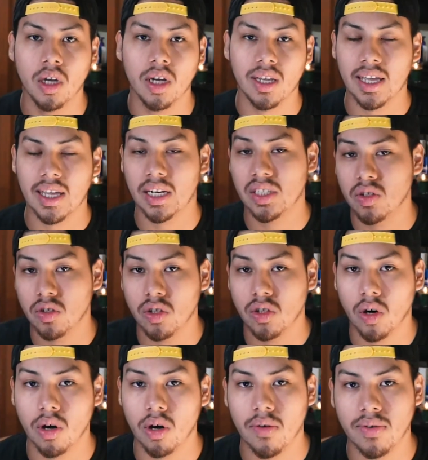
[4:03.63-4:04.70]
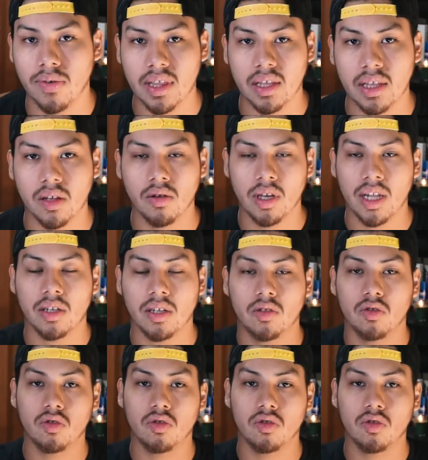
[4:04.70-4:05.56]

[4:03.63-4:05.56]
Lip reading: getting to know everything, you're getting to